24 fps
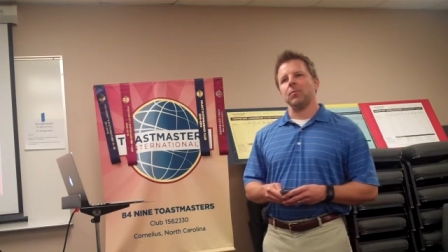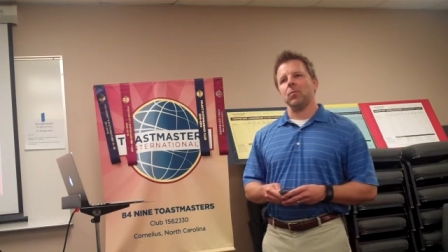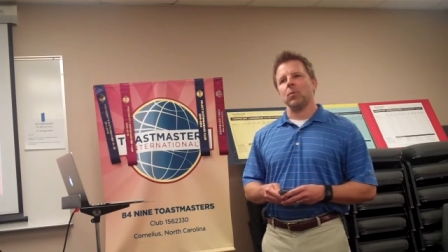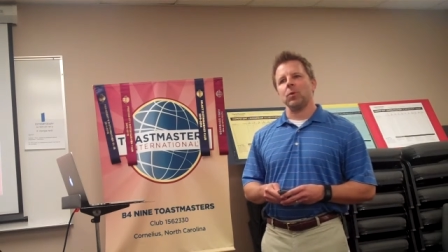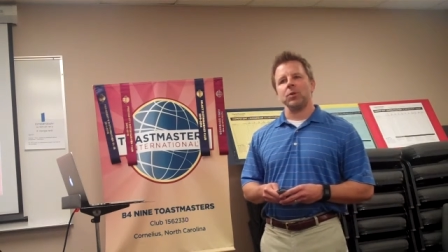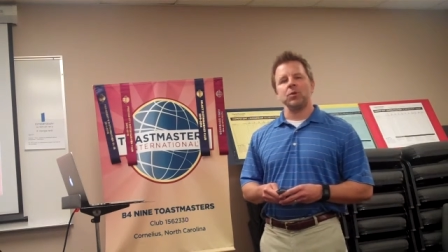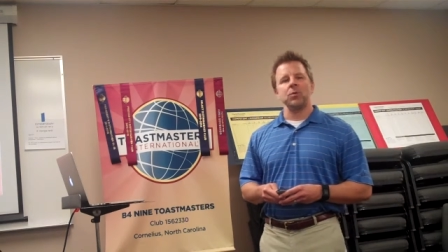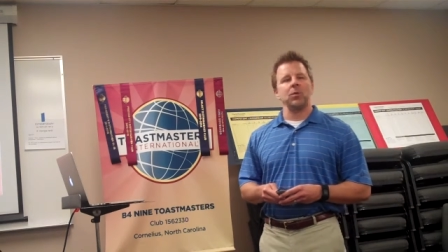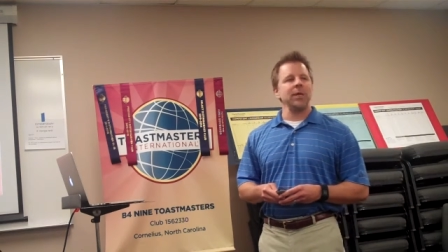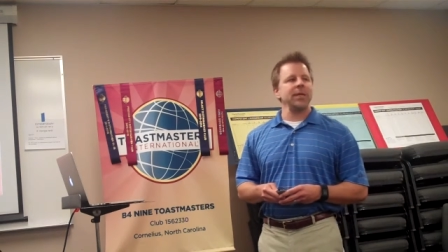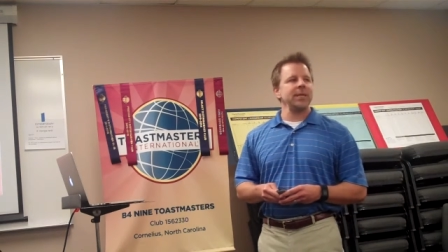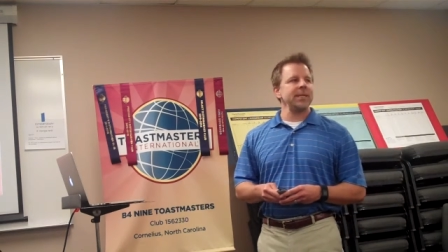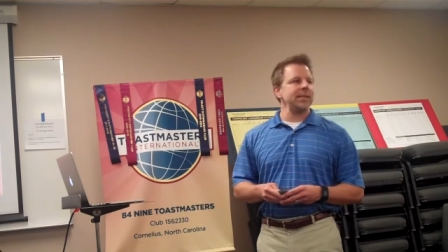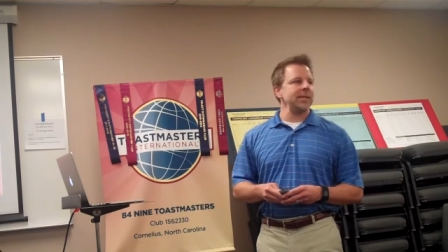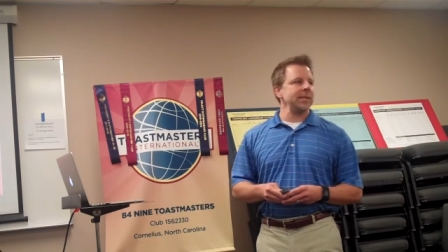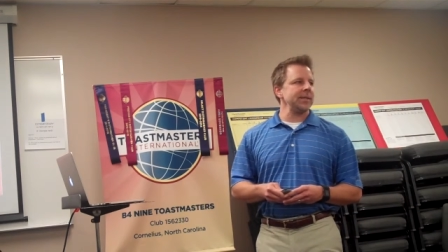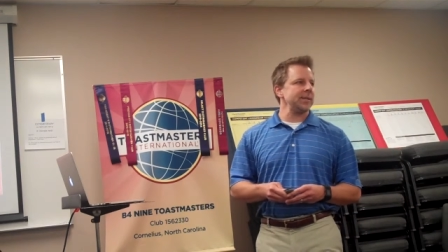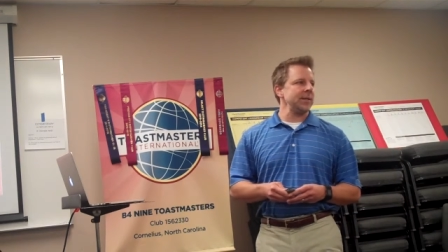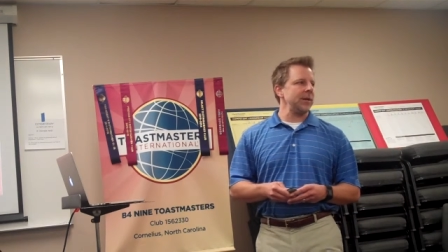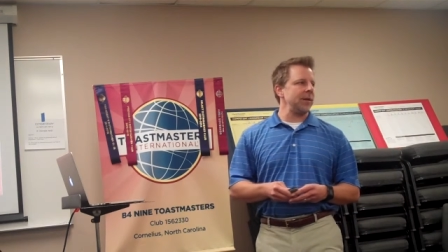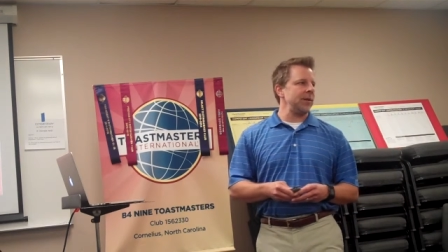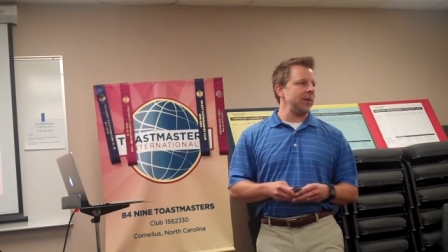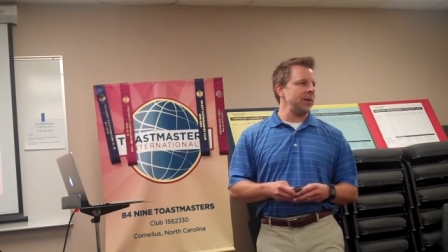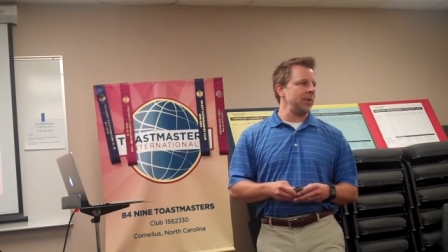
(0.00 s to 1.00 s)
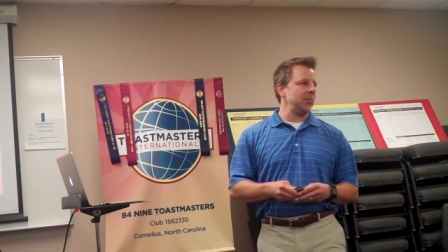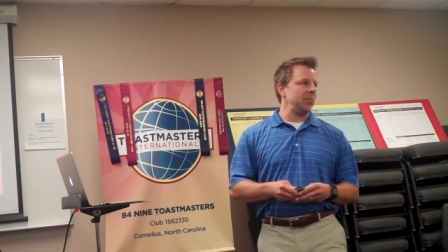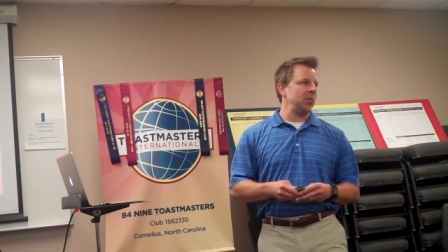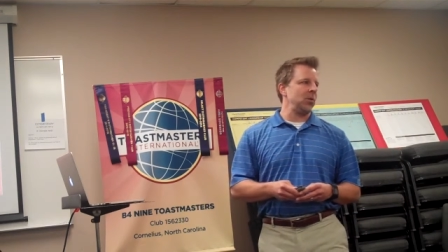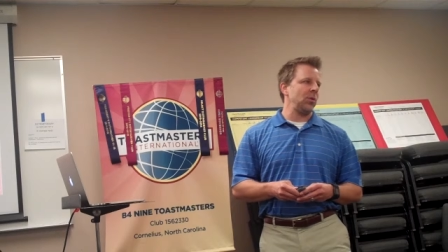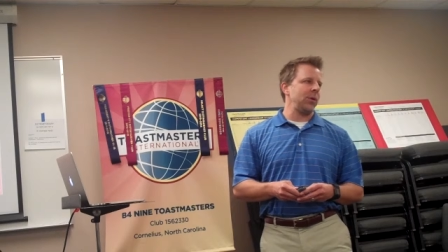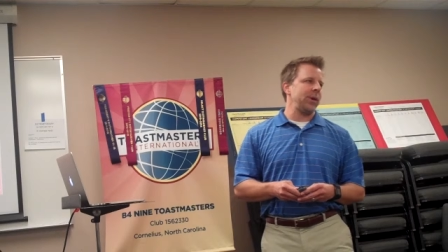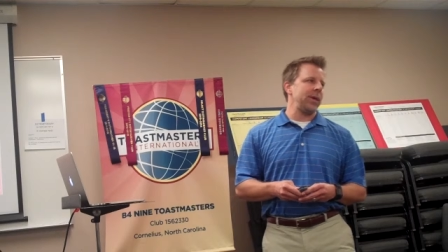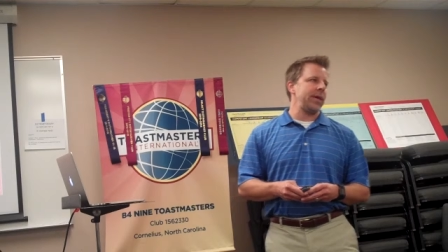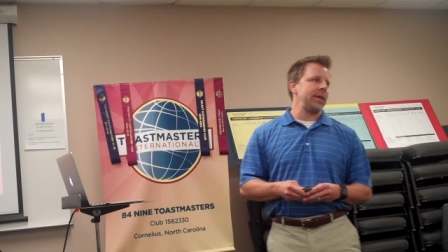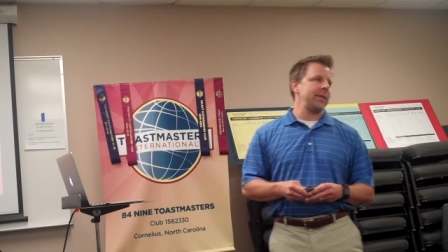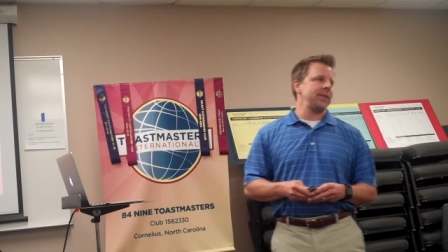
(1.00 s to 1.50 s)
We're 2,600
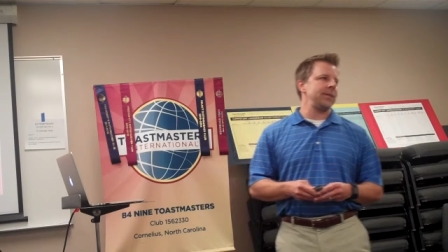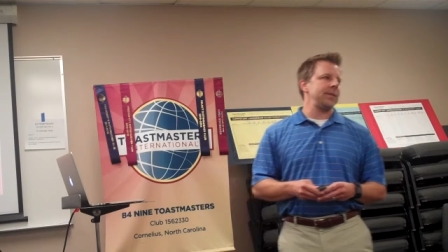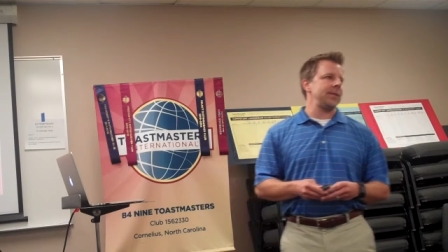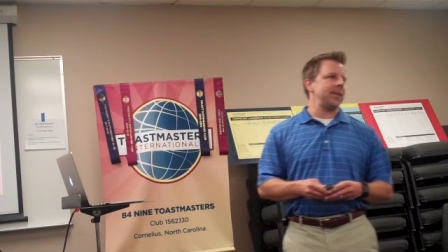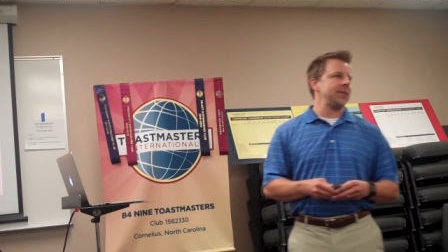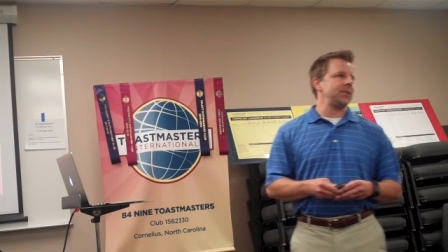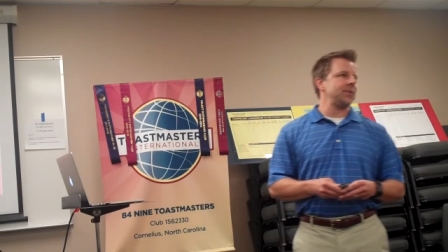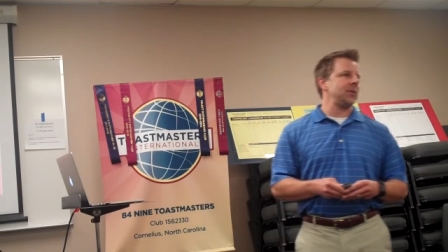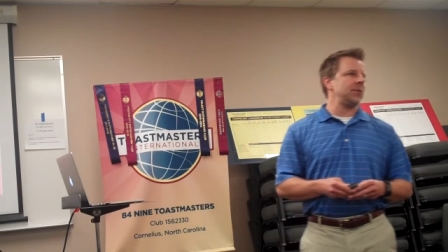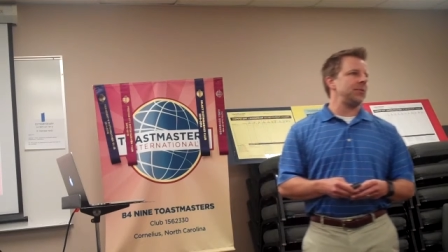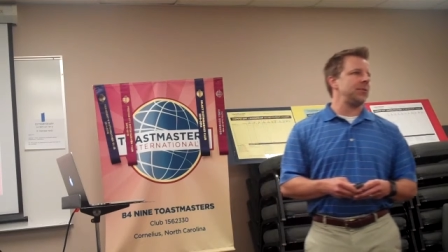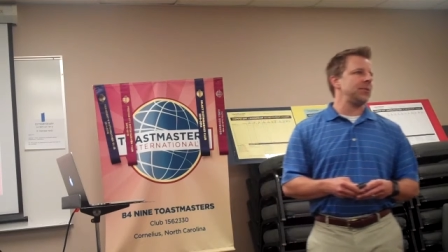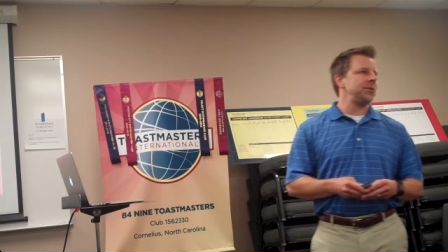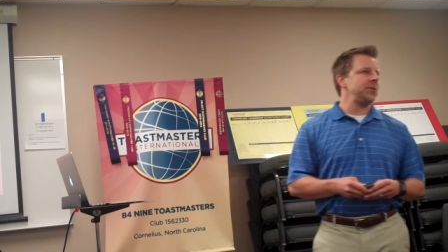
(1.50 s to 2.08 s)
employees, so that's over